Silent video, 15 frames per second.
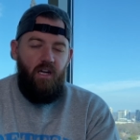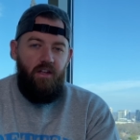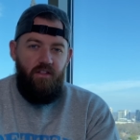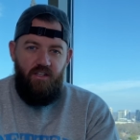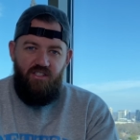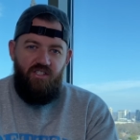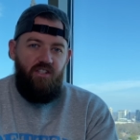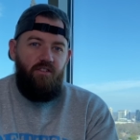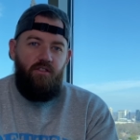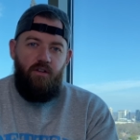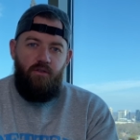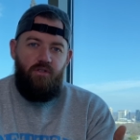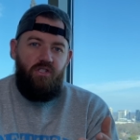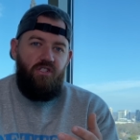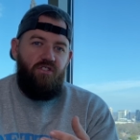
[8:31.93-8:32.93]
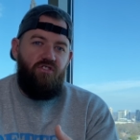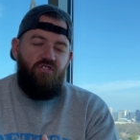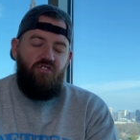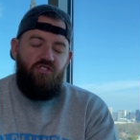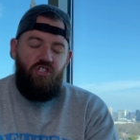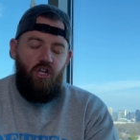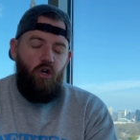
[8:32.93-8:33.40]
and this year there were
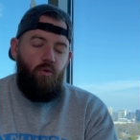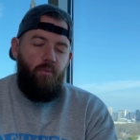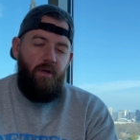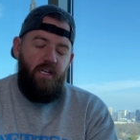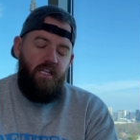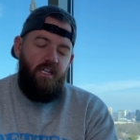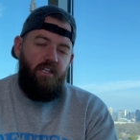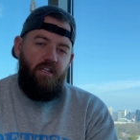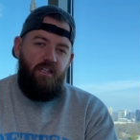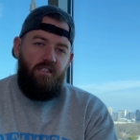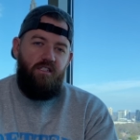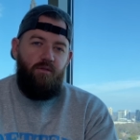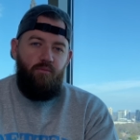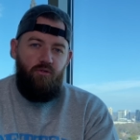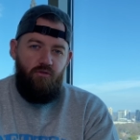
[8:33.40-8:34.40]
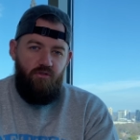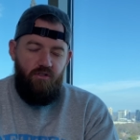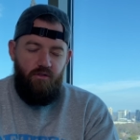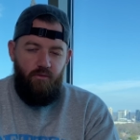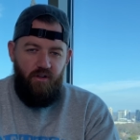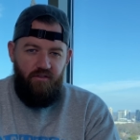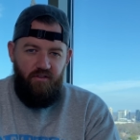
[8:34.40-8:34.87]
just so many Yeezy
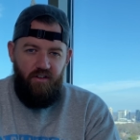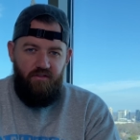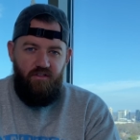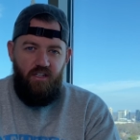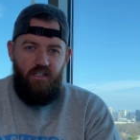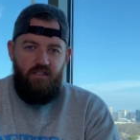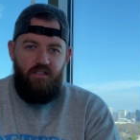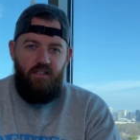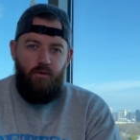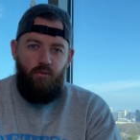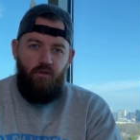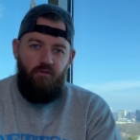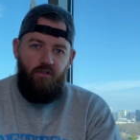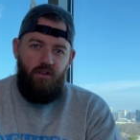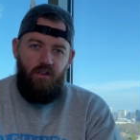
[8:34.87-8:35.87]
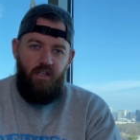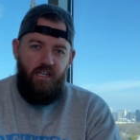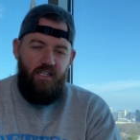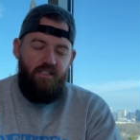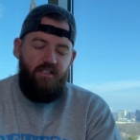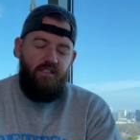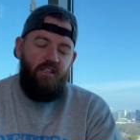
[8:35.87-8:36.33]
Boost 350s that were
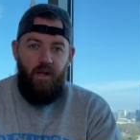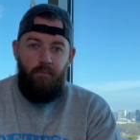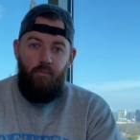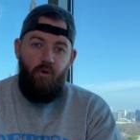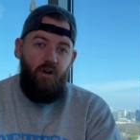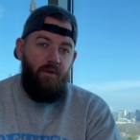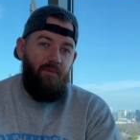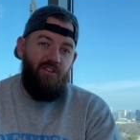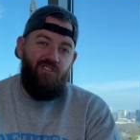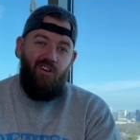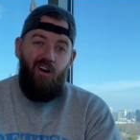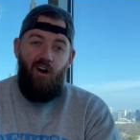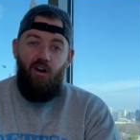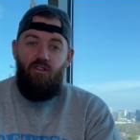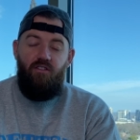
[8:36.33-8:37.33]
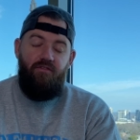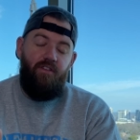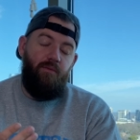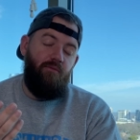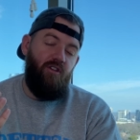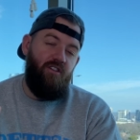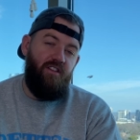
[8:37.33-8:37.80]
released, and pretty much all of
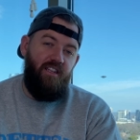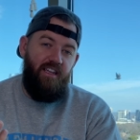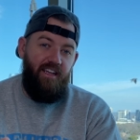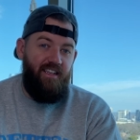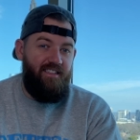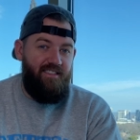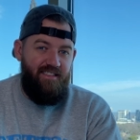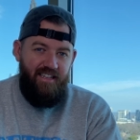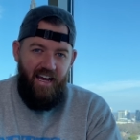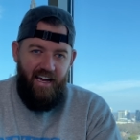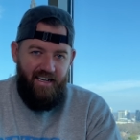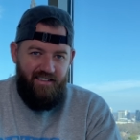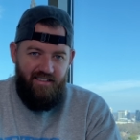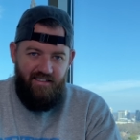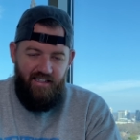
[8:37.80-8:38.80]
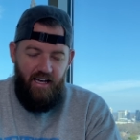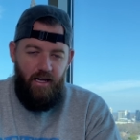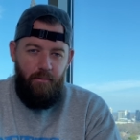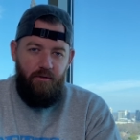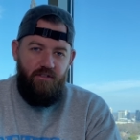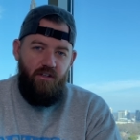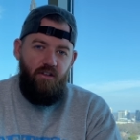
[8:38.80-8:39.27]
them look the exact
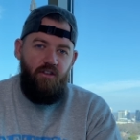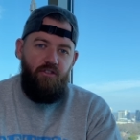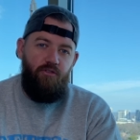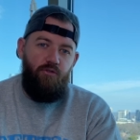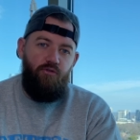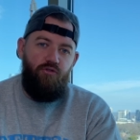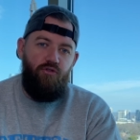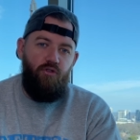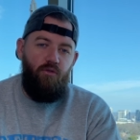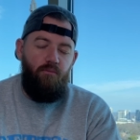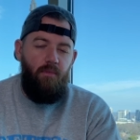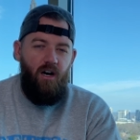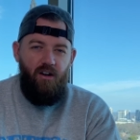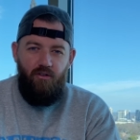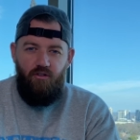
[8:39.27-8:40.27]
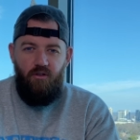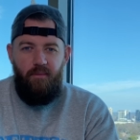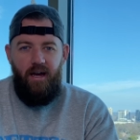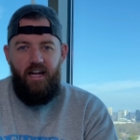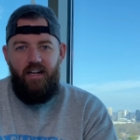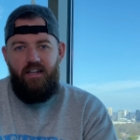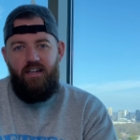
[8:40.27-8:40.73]
same. It's all a neutral
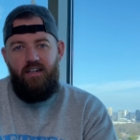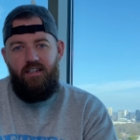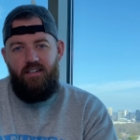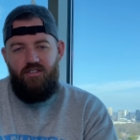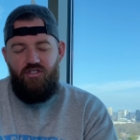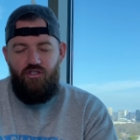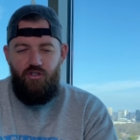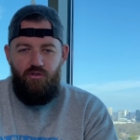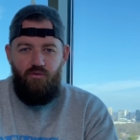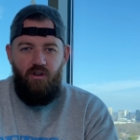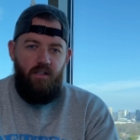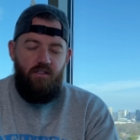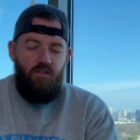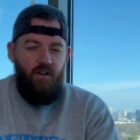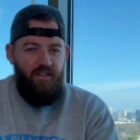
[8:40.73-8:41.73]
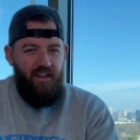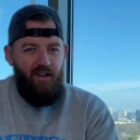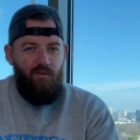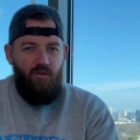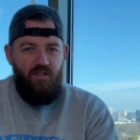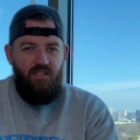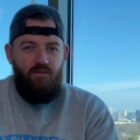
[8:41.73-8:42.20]
monochromatic kind of shoe, and so I think
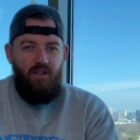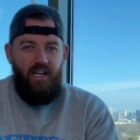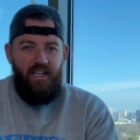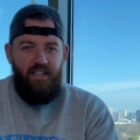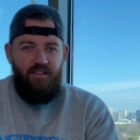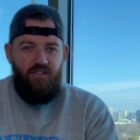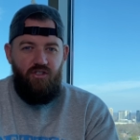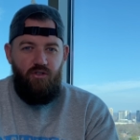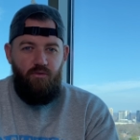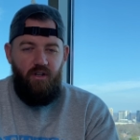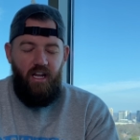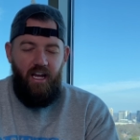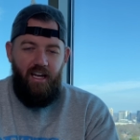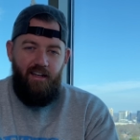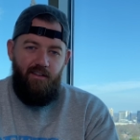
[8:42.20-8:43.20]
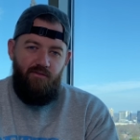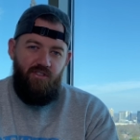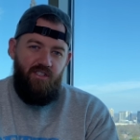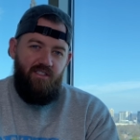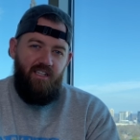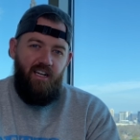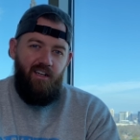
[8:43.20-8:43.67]
once I got the shoe in hand, it was
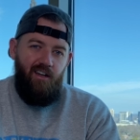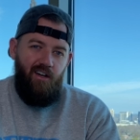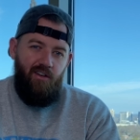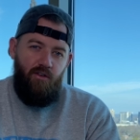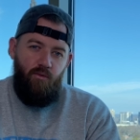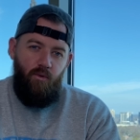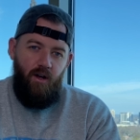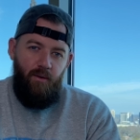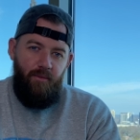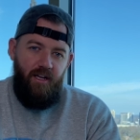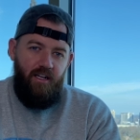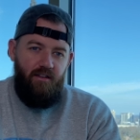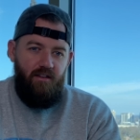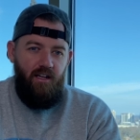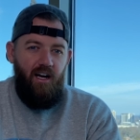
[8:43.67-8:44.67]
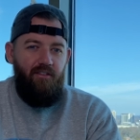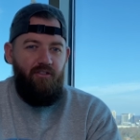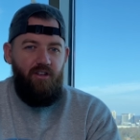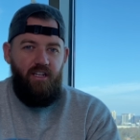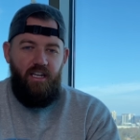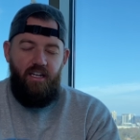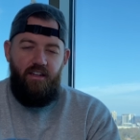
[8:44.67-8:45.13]
just kind of underwhelming. Not
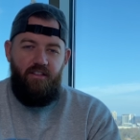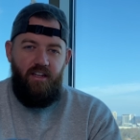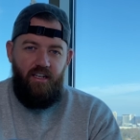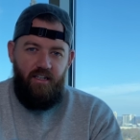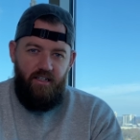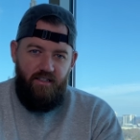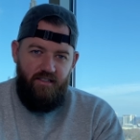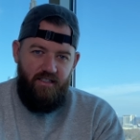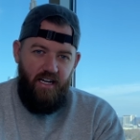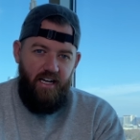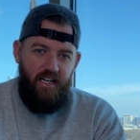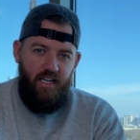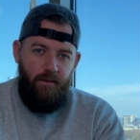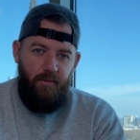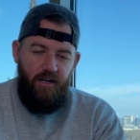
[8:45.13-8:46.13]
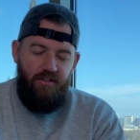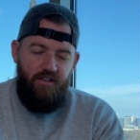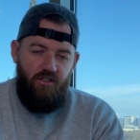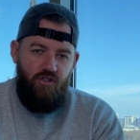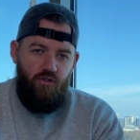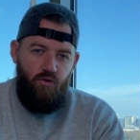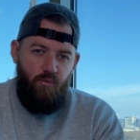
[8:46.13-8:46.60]
really anything exciting about
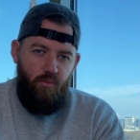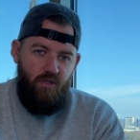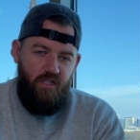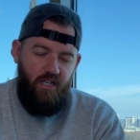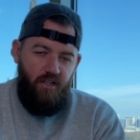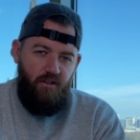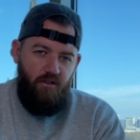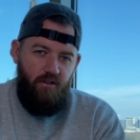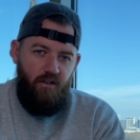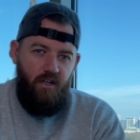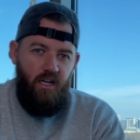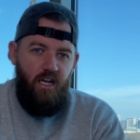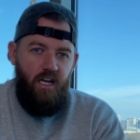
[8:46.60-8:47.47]
this shoe in particular.